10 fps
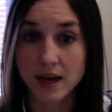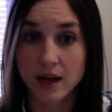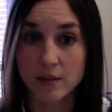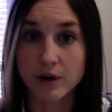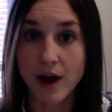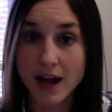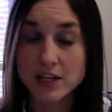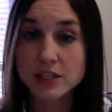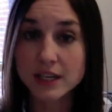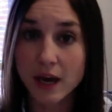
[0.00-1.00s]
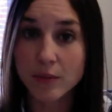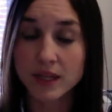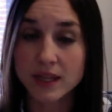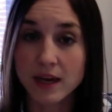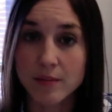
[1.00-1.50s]
You're actually
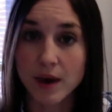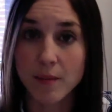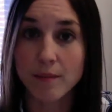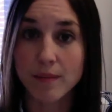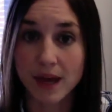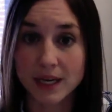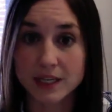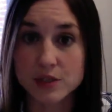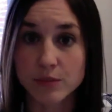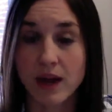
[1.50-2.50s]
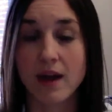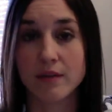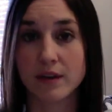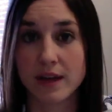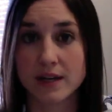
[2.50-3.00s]
helping them manage
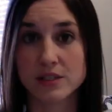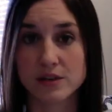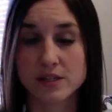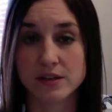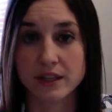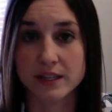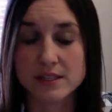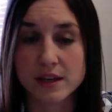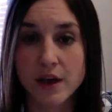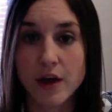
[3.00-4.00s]
whatever that stressor is.